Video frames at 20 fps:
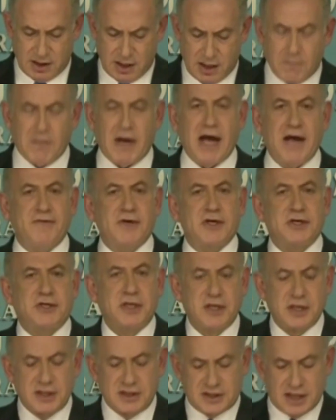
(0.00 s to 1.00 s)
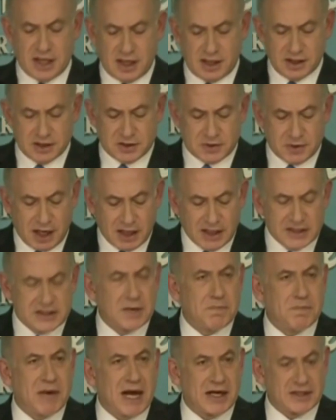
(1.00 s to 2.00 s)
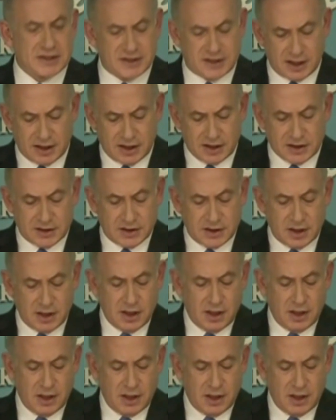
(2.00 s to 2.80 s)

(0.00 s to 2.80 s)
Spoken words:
My vision is that Israelis and Palestinians